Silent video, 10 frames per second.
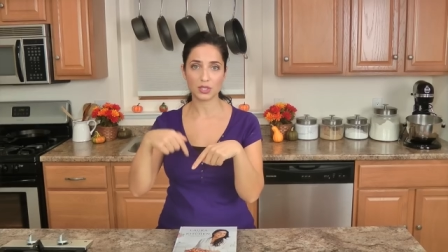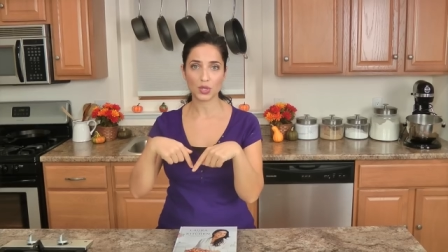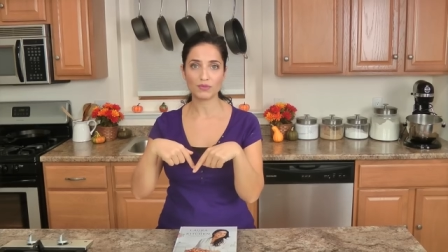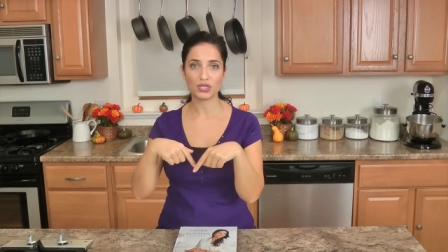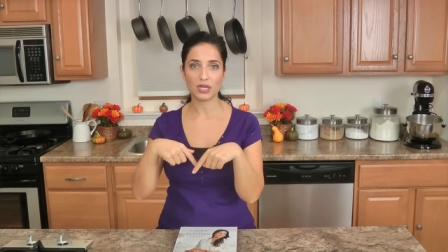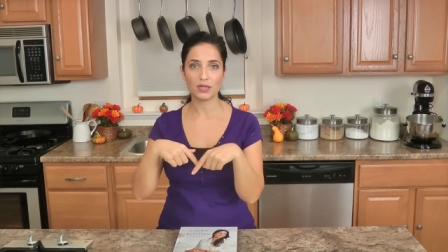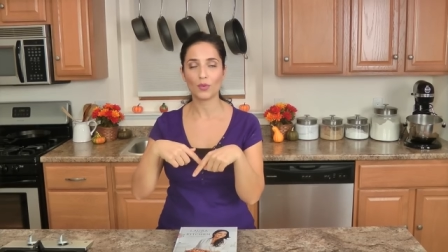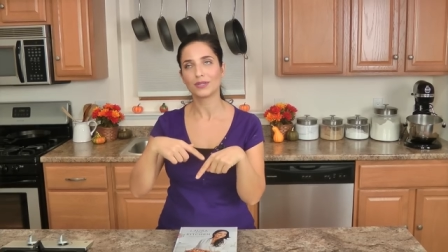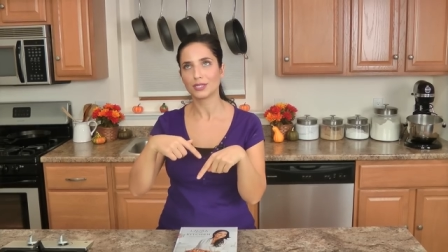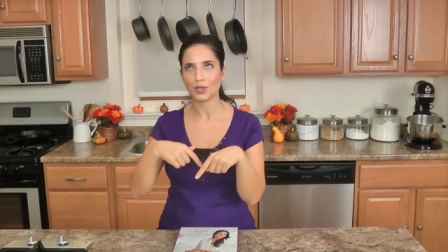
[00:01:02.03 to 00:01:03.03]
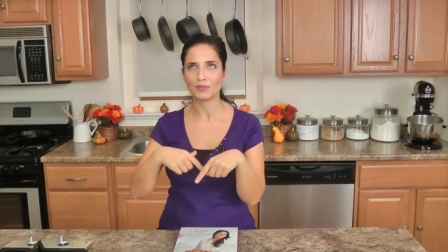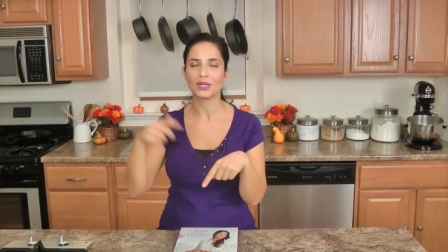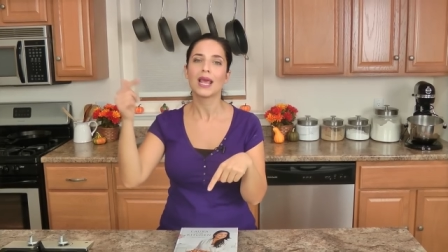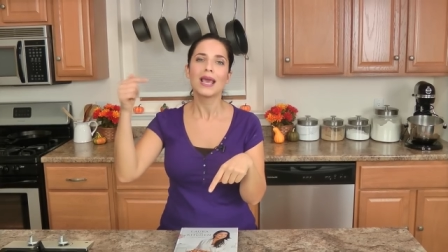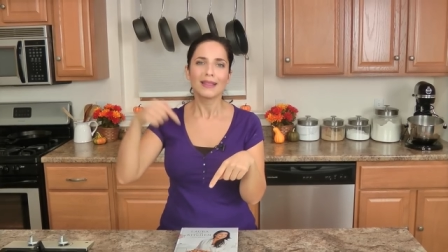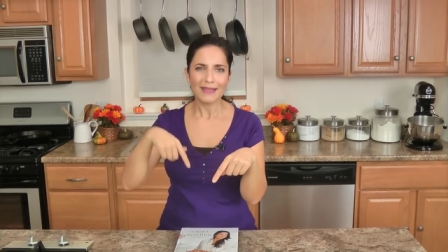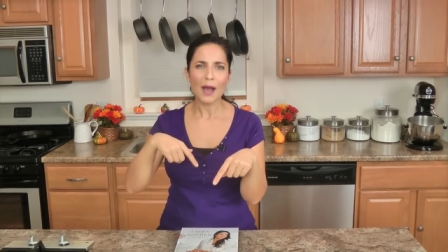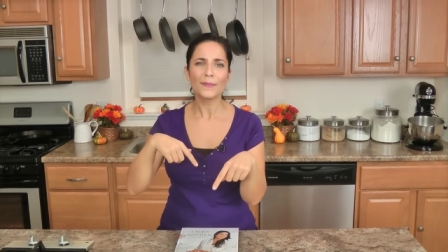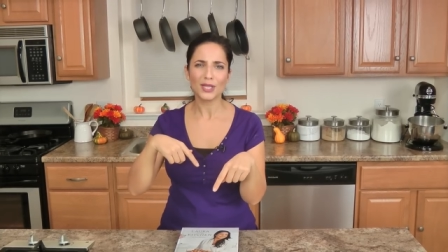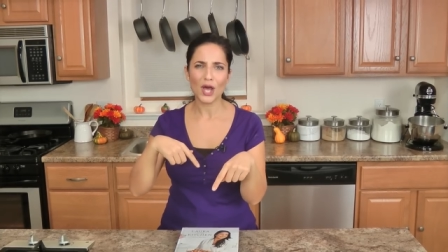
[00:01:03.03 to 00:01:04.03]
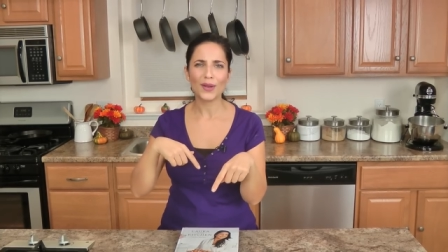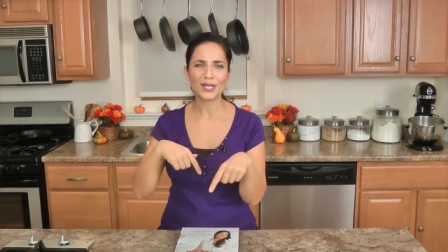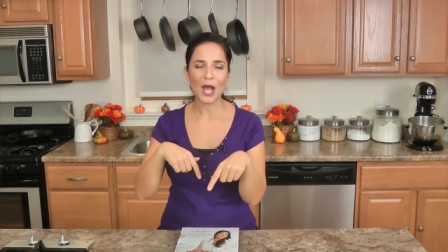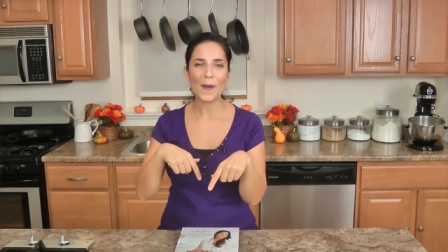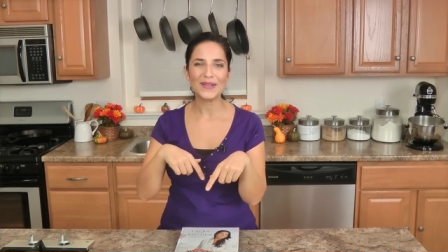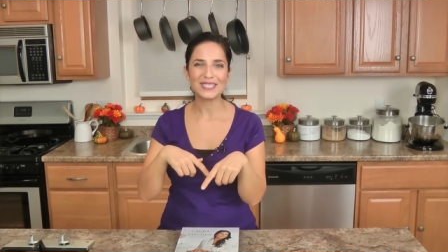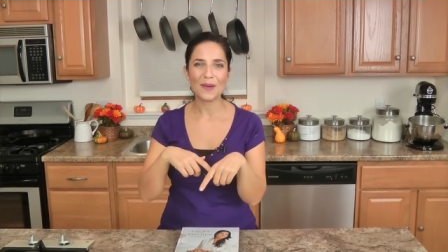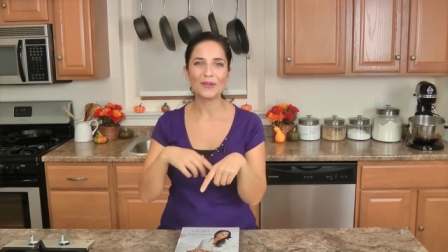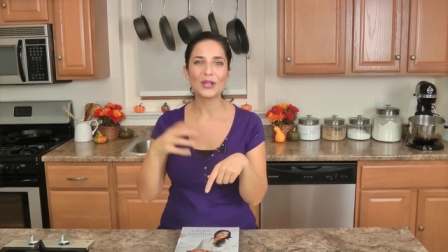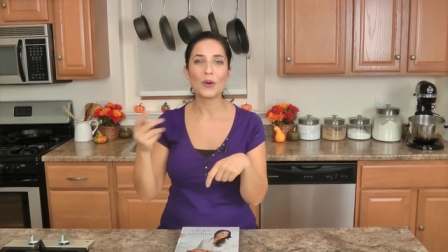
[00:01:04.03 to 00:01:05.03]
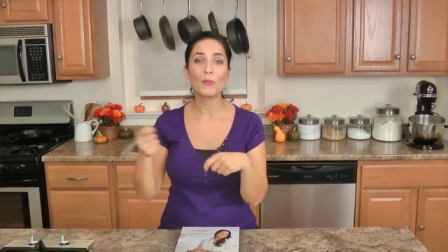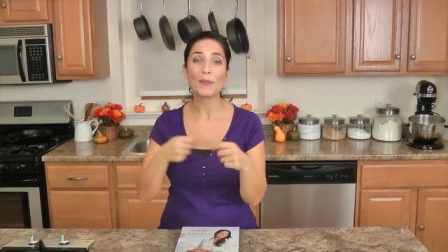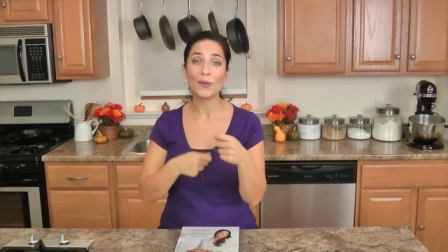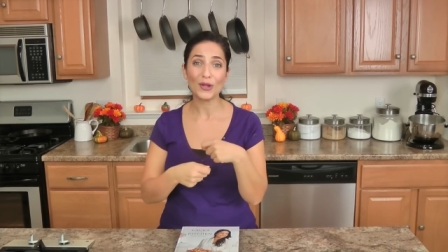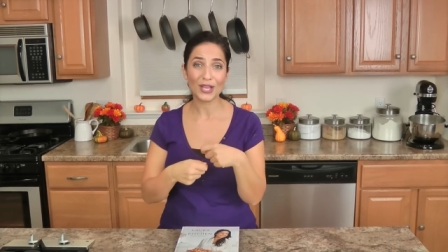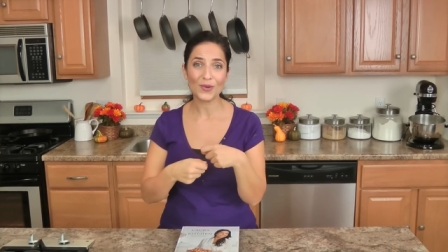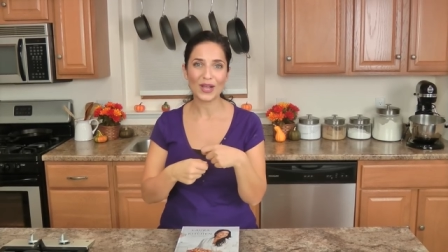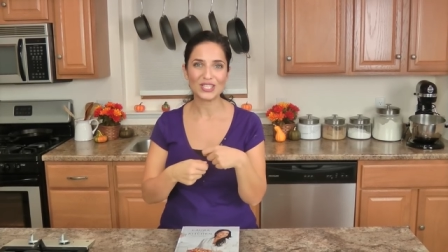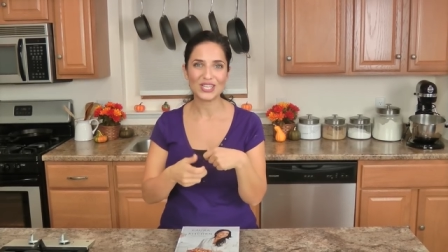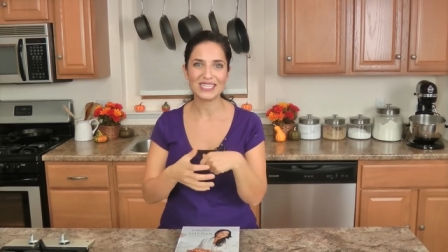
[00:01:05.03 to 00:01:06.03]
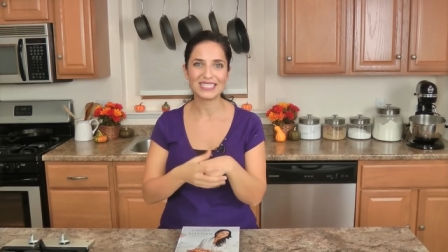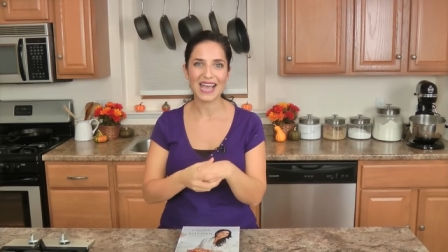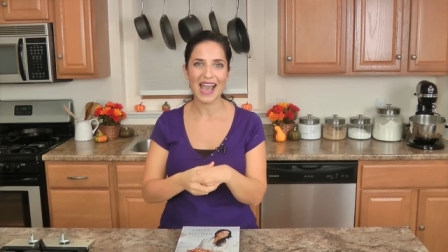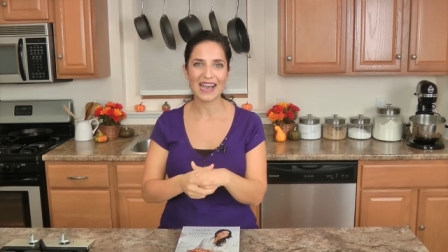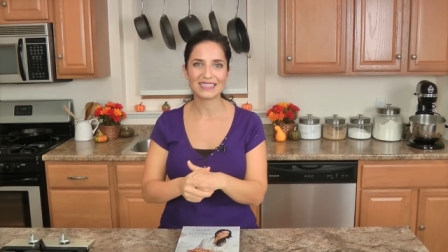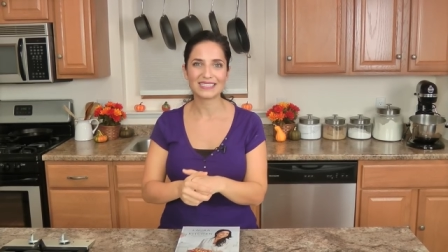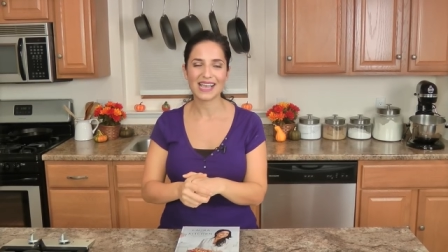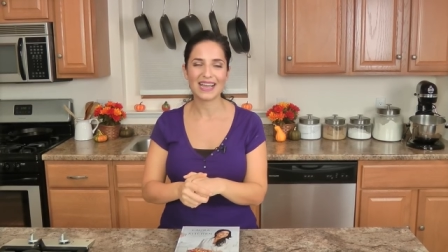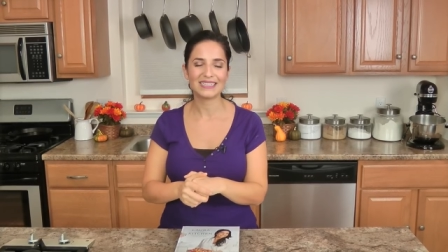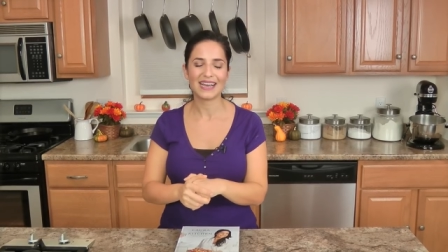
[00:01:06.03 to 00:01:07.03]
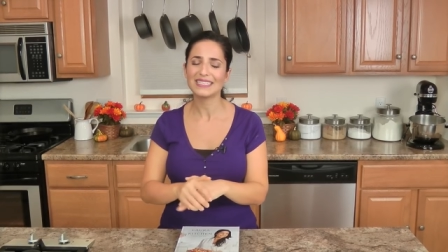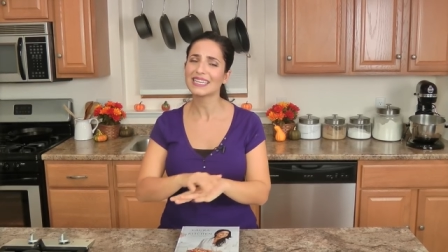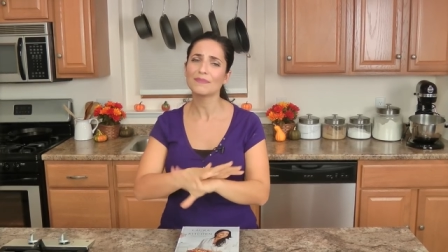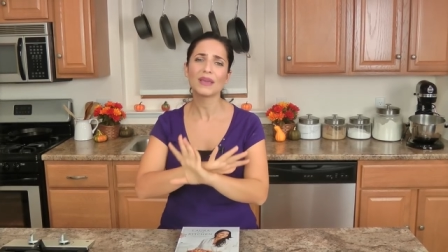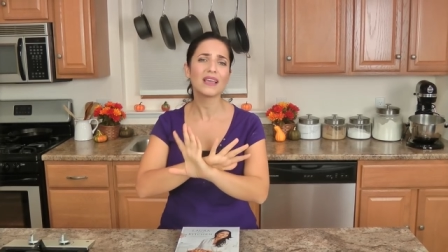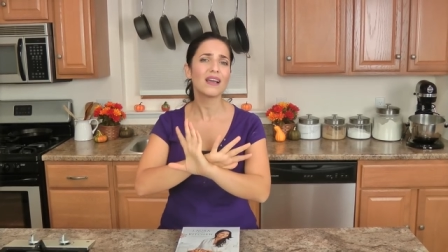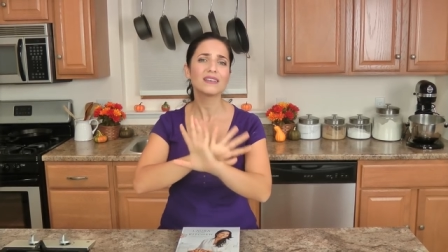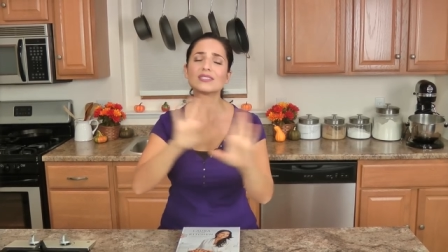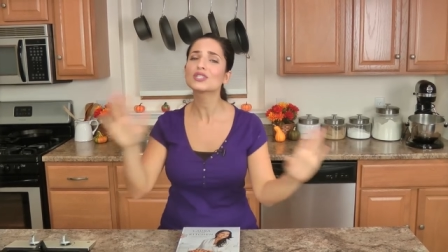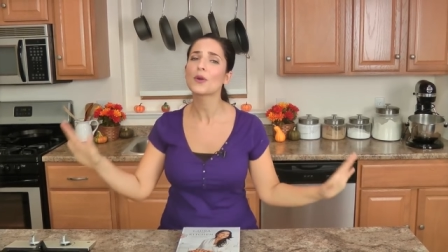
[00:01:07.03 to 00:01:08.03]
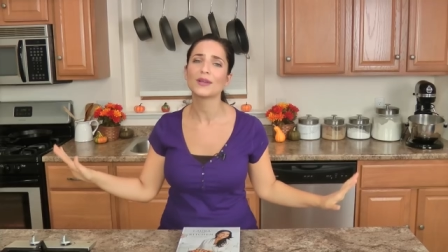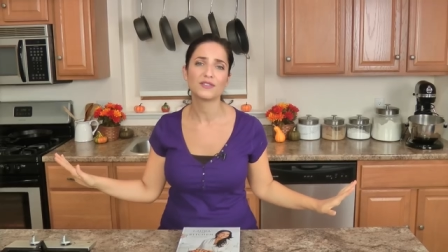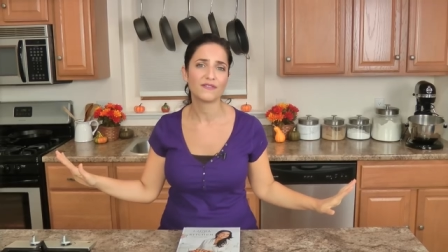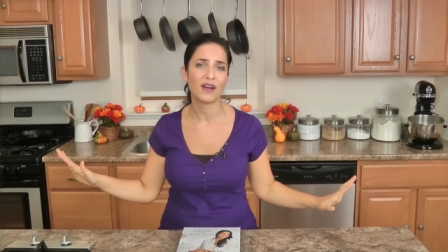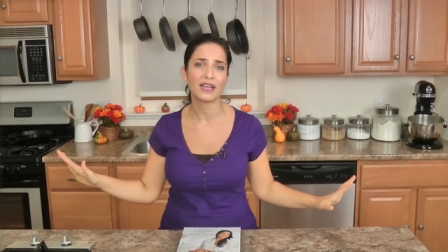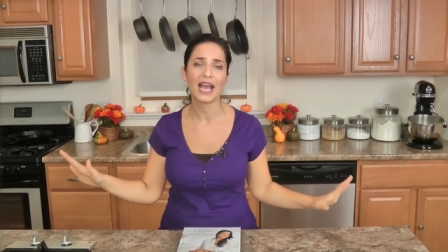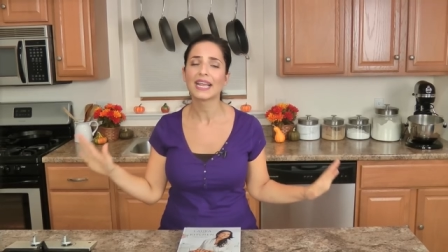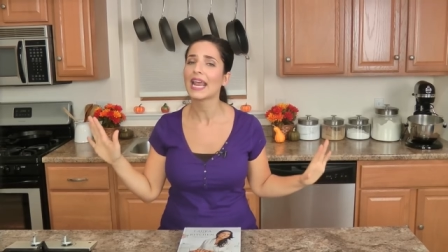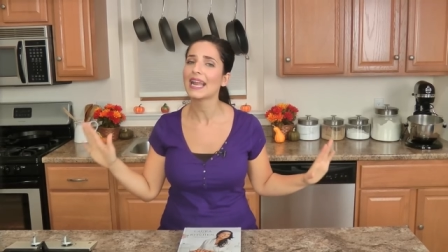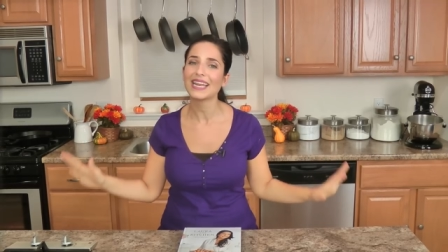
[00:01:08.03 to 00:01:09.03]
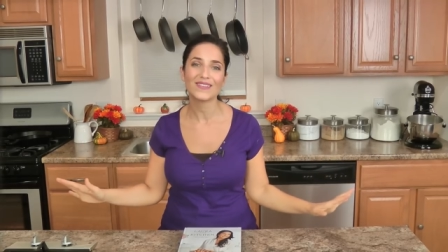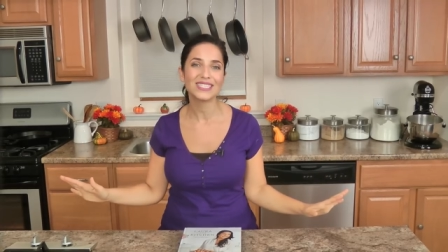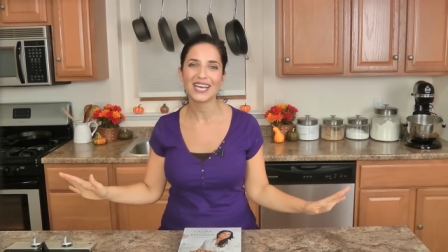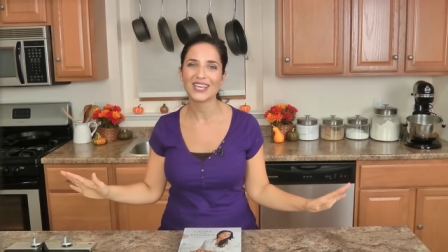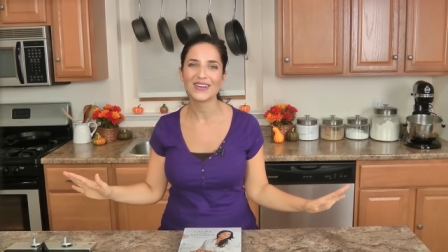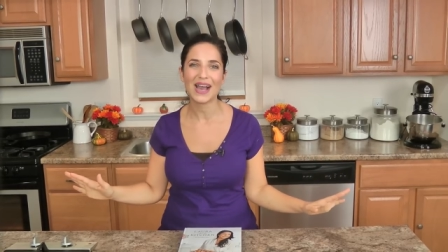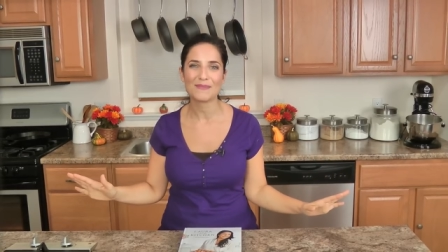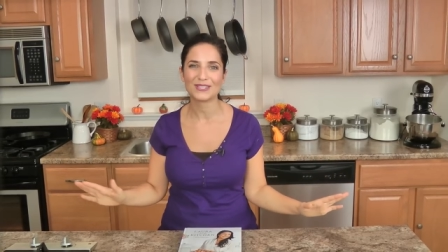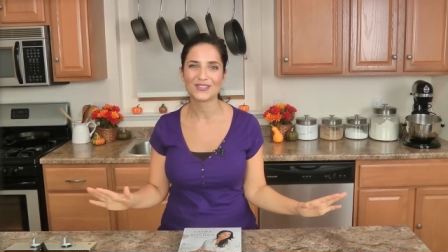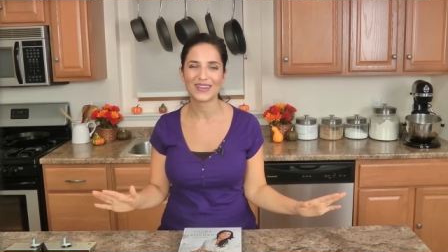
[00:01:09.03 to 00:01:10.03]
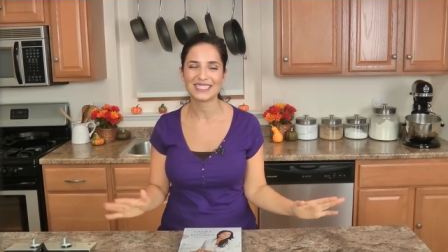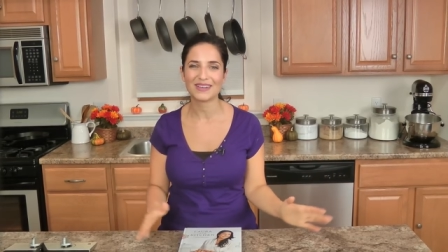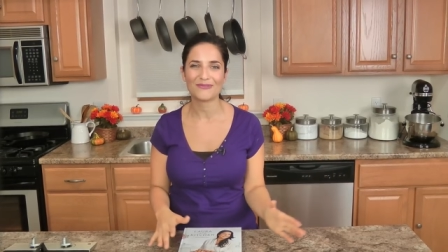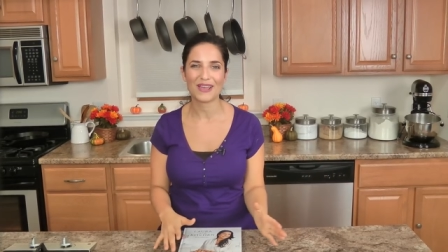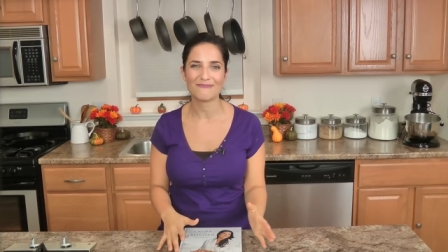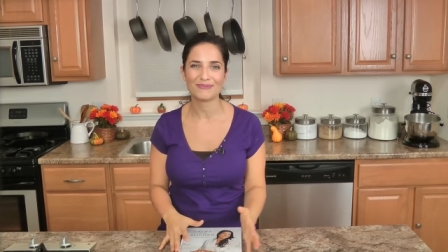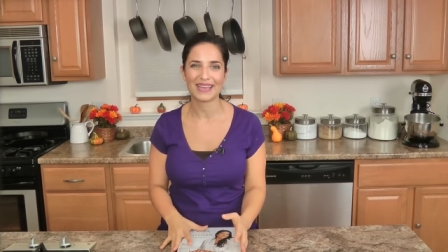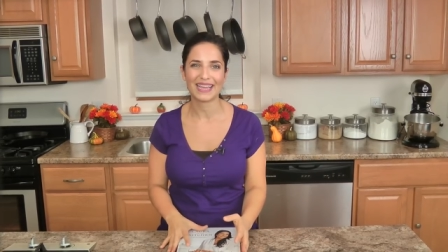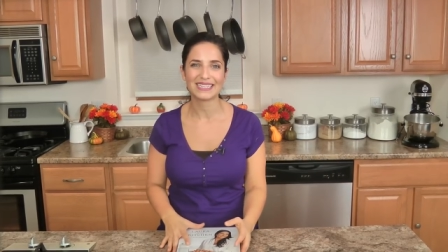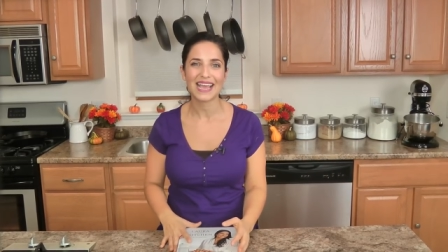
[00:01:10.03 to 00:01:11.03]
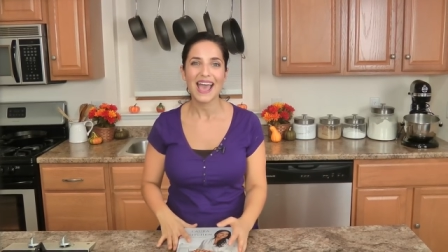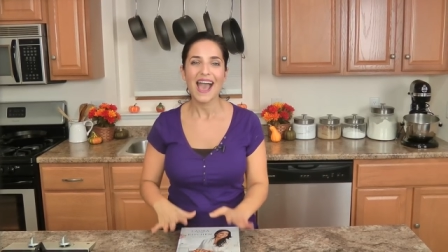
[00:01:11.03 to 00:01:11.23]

description, well in the description, down below, in the comments down below. We'll be pulling questions to ask and uh, it's going to be so much fun. I cannot even tell you how much great stuff we have planned.